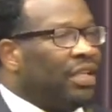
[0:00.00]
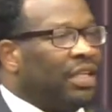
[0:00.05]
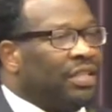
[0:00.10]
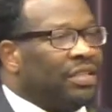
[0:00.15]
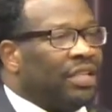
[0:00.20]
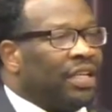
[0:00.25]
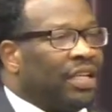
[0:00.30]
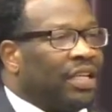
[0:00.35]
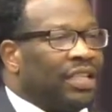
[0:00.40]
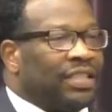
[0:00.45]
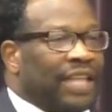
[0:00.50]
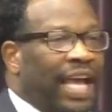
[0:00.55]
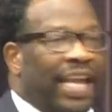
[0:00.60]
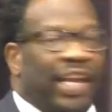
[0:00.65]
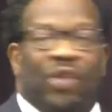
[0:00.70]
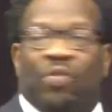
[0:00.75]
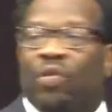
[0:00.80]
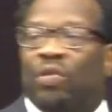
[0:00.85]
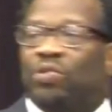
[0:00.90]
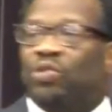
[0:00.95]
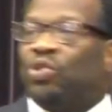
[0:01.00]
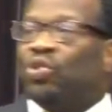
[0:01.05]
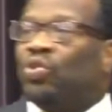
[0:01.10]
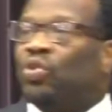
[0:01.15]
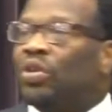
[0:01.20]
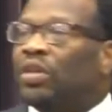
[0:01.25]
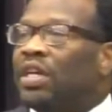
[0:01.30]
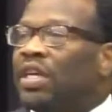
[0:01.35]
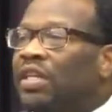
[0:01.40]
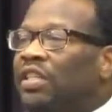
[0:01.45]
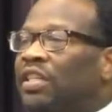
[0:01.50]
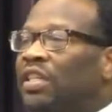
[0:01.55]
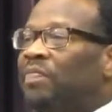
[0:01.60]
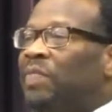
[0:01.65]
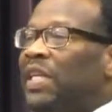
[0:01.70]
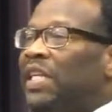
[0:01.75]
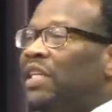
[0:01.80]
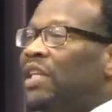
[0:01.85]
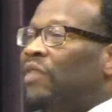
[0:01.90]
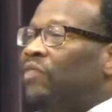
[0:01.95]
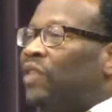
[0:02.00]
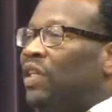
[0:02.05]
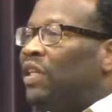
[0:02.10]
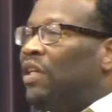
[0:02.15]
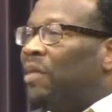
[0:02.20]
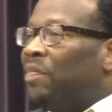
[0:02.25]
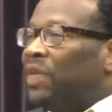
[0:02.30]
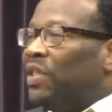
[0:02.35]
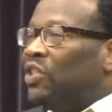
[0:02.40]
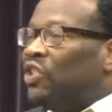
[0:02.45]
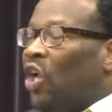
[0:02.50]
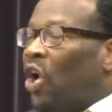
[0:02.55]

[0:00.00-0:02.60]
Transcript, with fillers: He said, because I didn't want you to, to be lifted up in